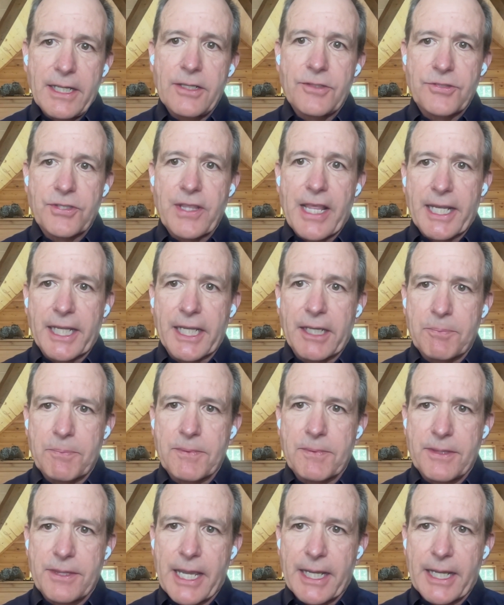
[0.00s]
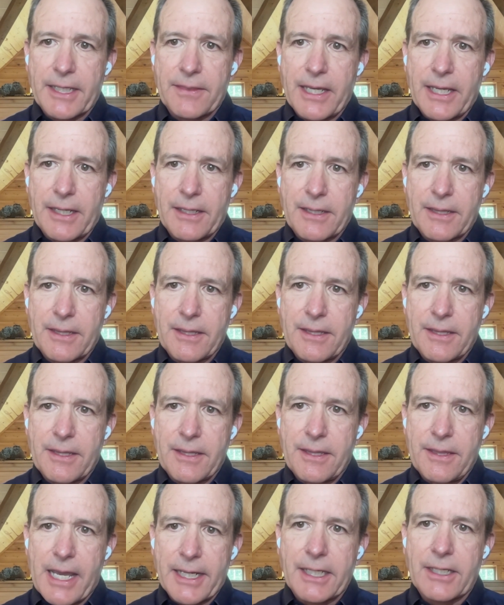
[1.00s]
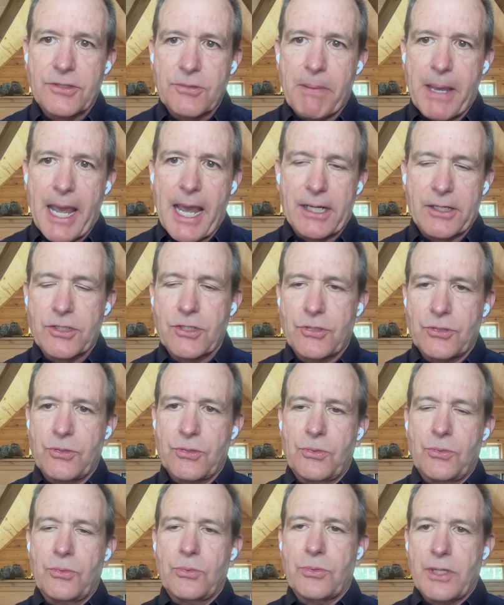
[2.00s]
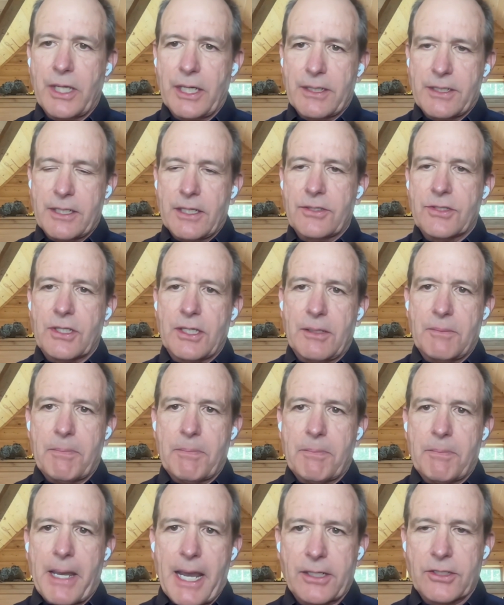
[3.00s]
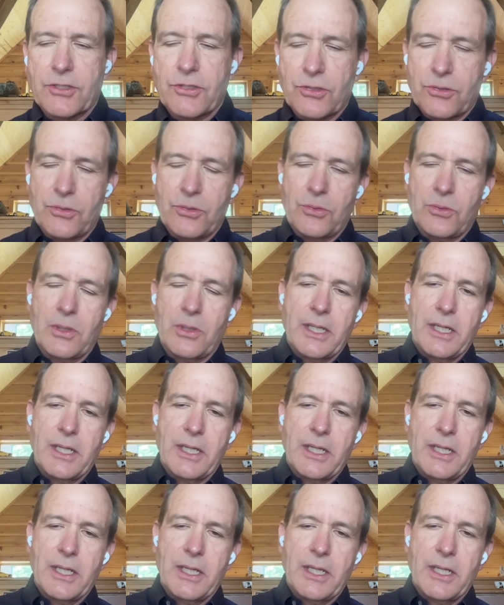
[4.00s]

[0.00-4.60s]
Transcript: is that, get, that, that, that gets back to that does get back to